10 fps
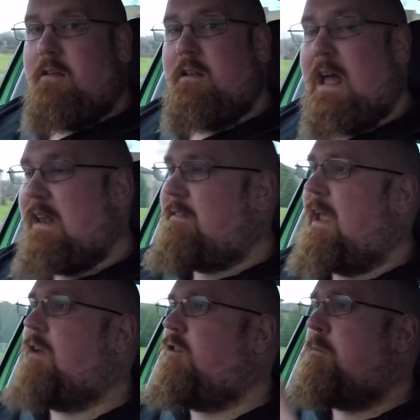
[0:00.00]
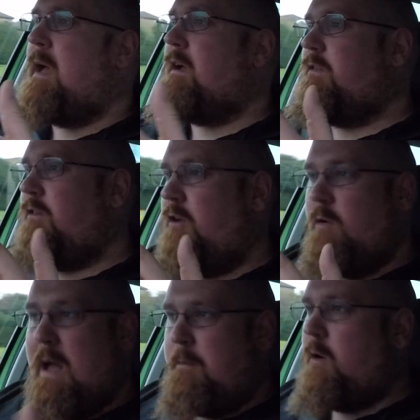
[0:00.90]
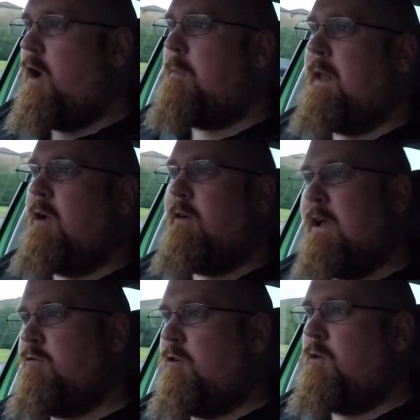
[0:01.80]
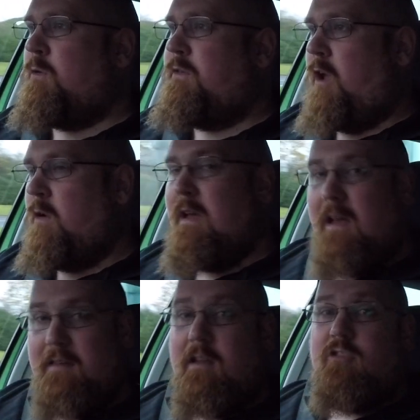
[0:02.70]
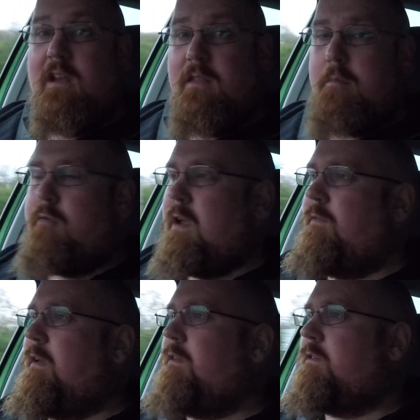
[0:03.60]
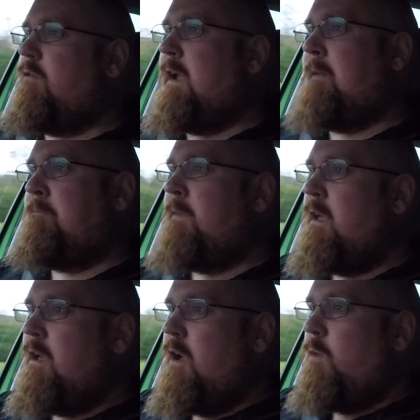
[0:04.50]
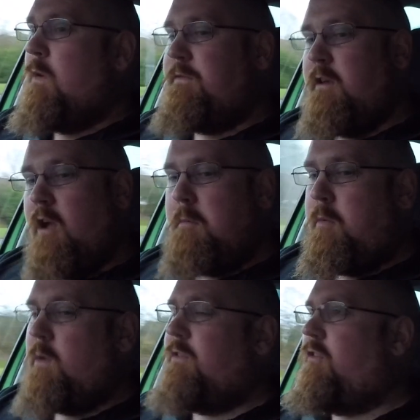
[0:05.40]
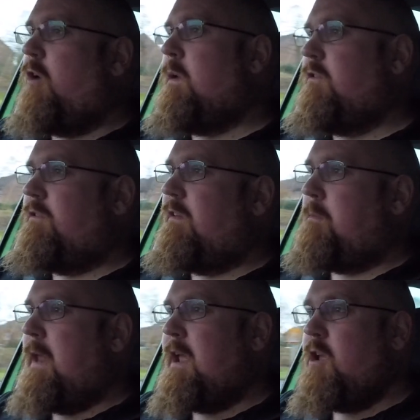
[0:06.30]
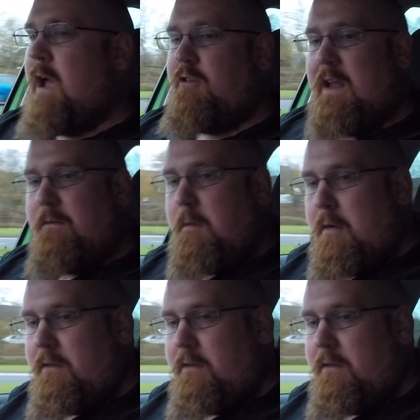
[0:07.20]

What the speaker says: and it takes you back to Apple CarPlay or Android Auto, essentially the previous screen. With the 9.2-inch display, you actually have to press the